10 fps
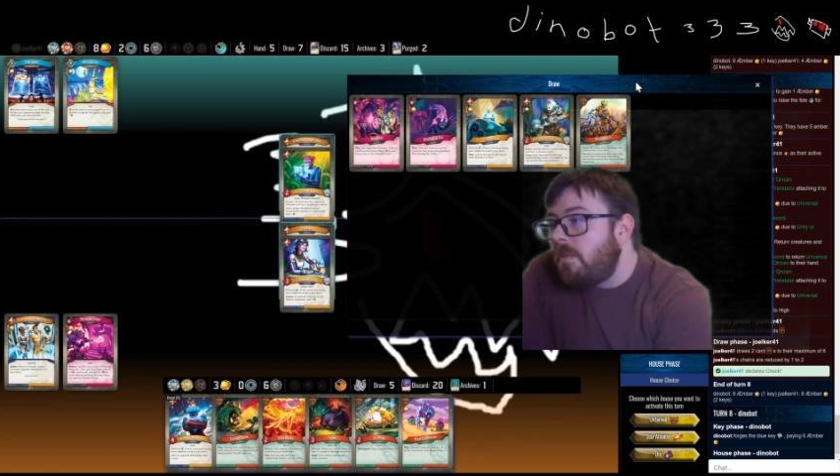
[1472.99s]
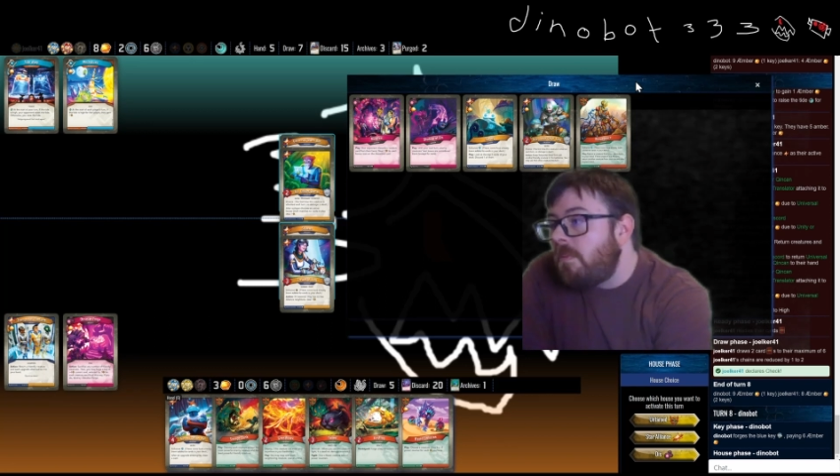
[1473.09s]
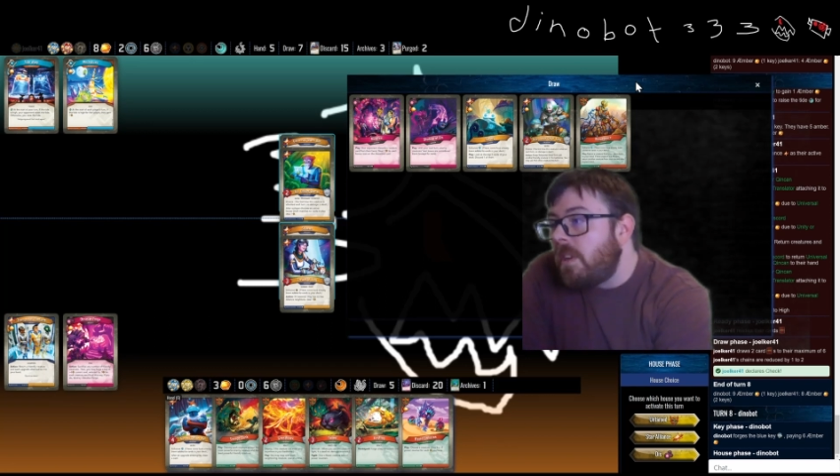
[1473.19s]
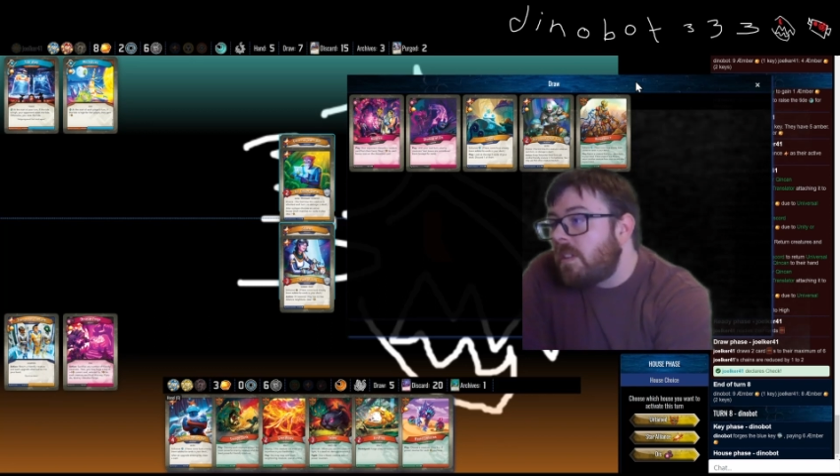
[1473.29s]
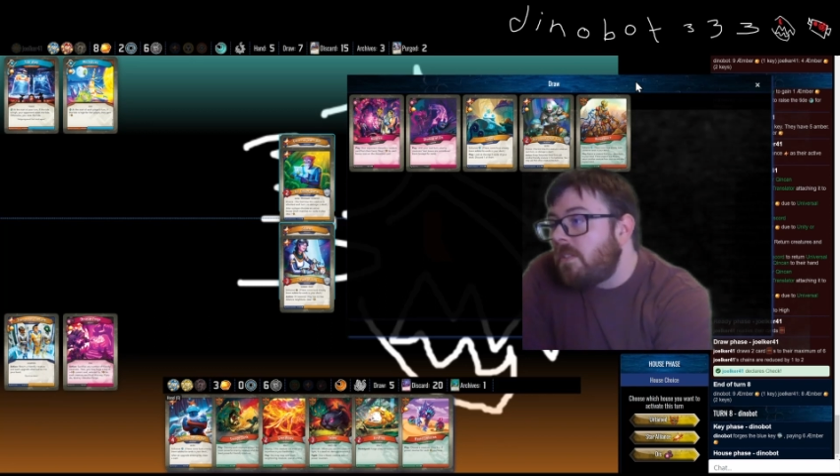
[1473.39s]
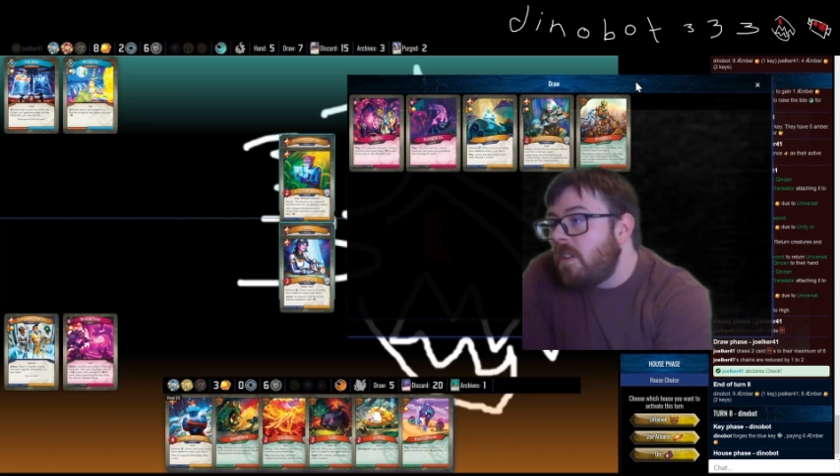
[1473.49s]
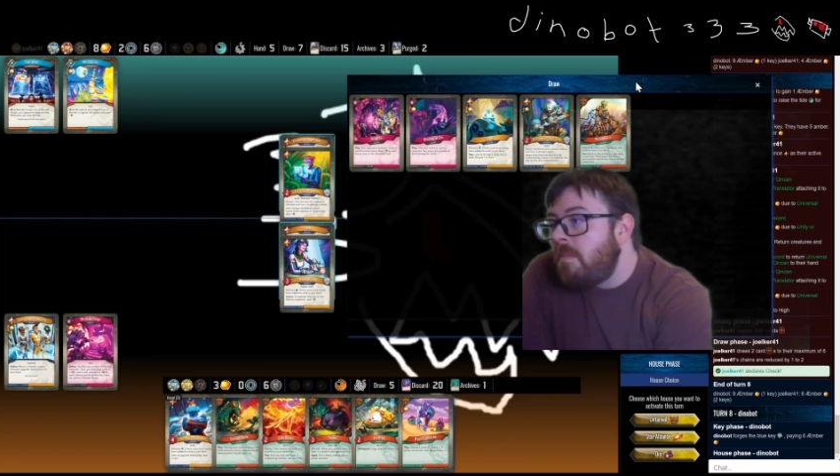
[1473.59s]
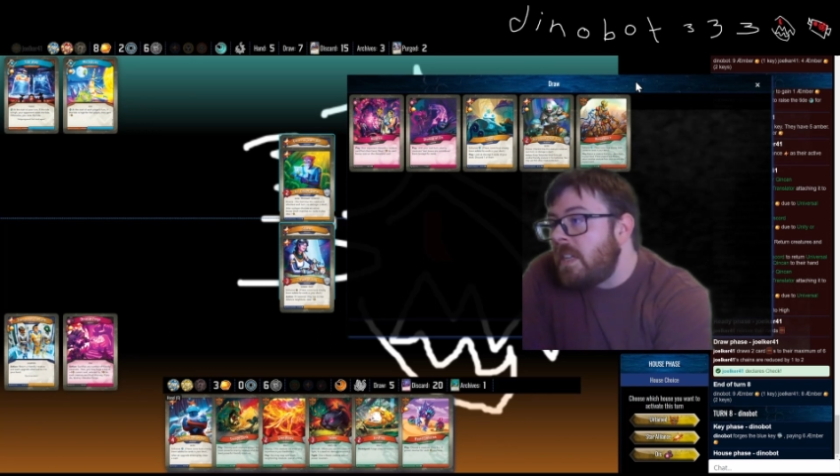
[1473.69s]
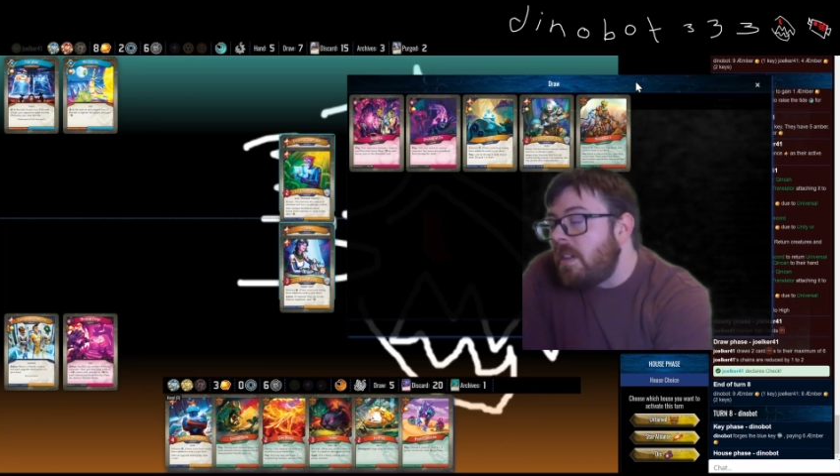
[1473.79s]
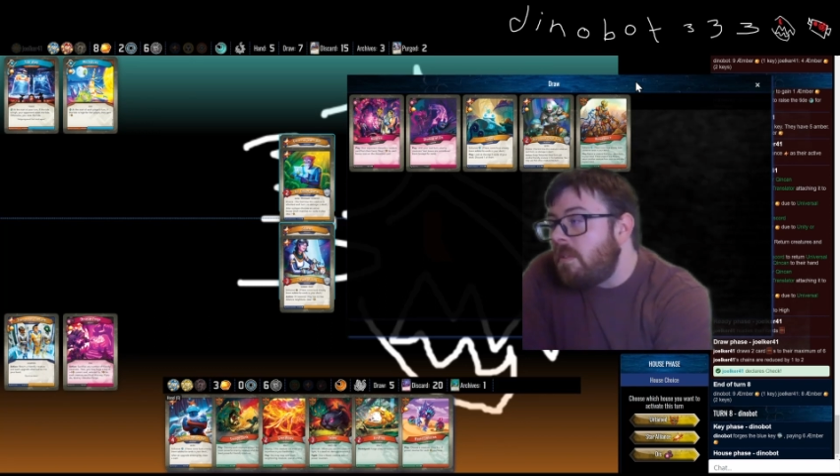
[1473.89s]
with
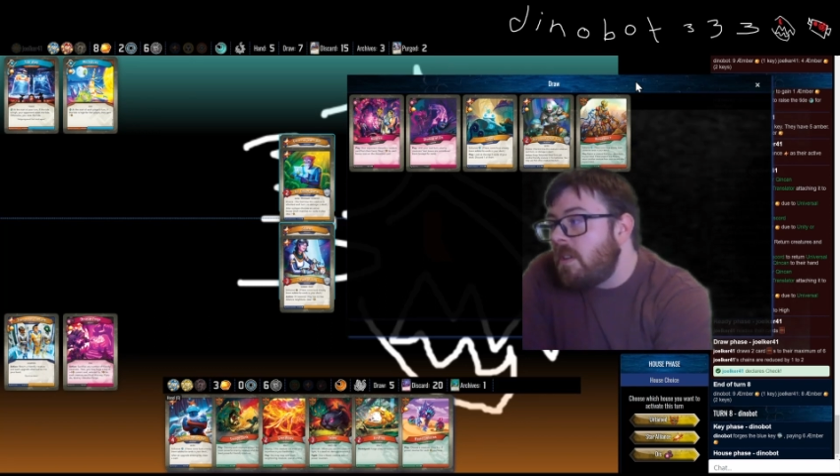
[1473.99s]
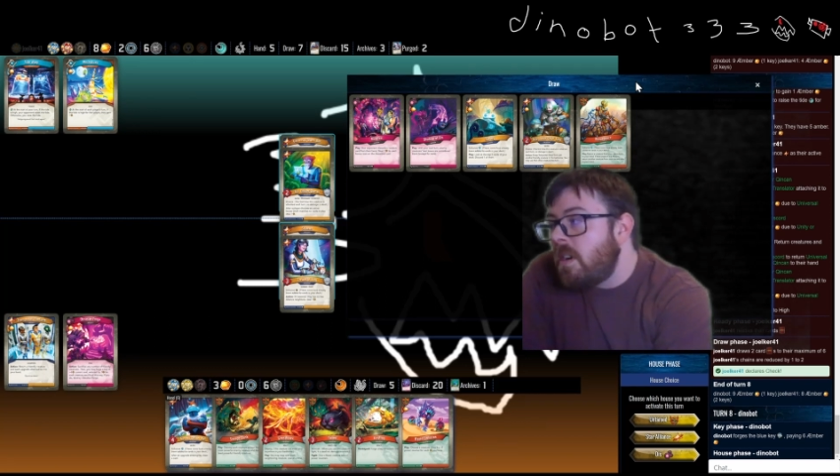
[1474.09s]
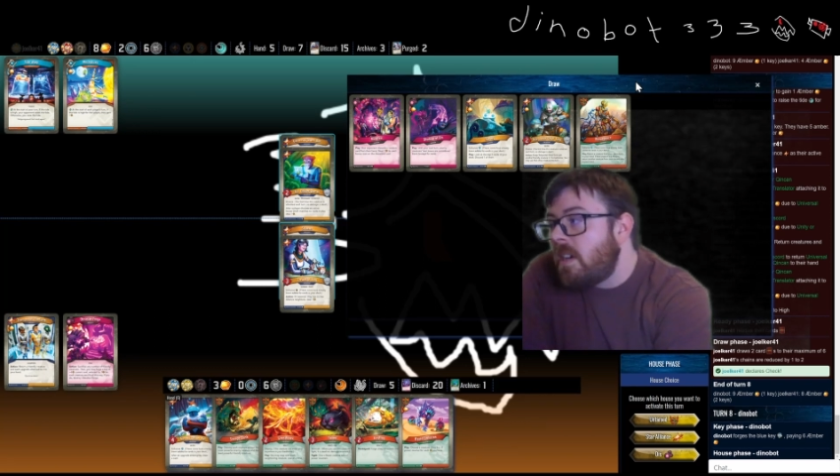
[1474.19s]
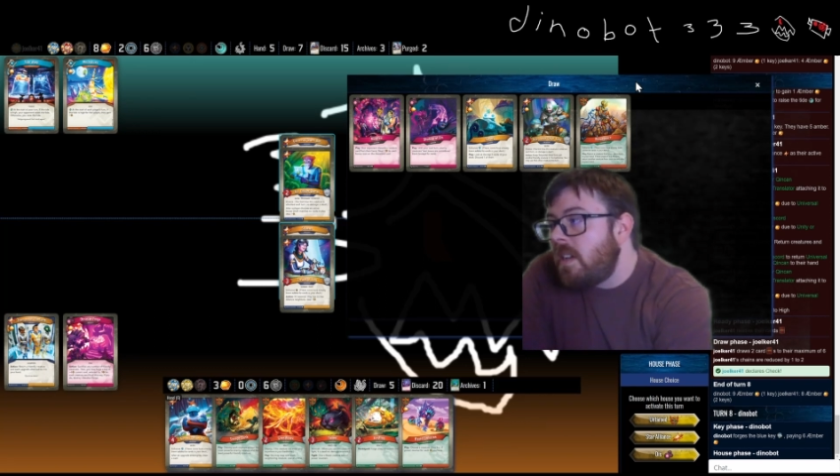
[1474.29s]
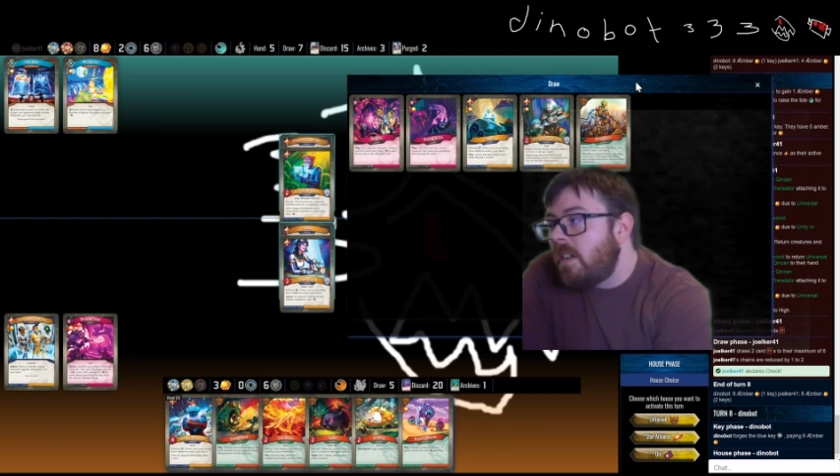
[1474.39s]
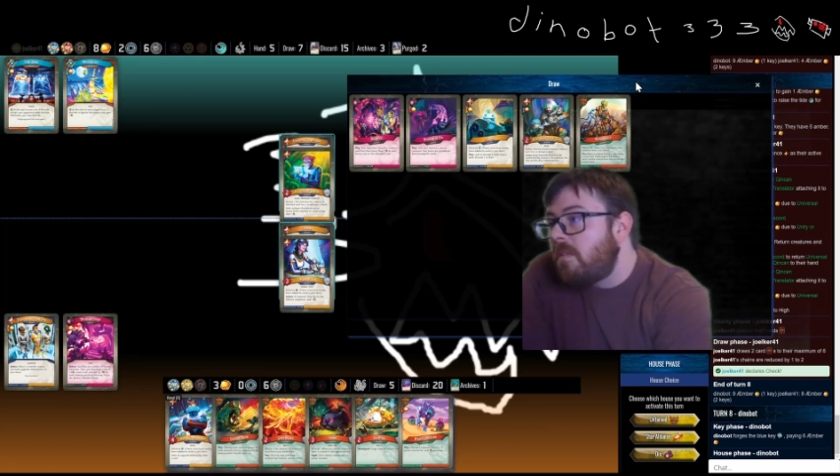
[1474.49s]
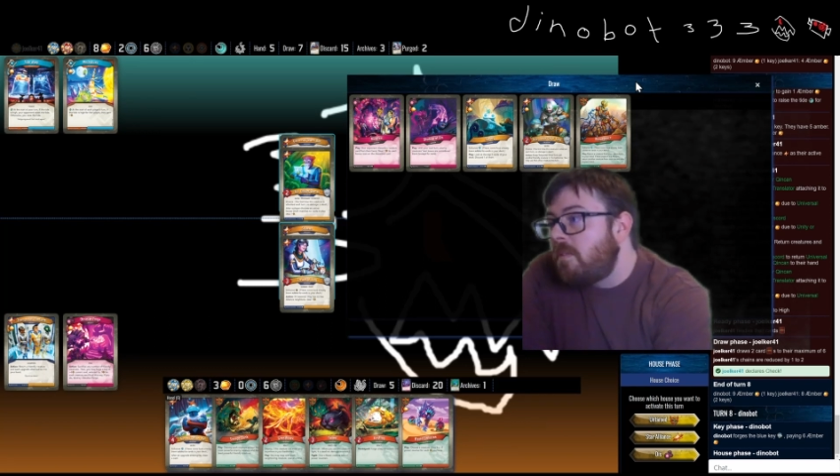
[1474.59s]
Crewman York,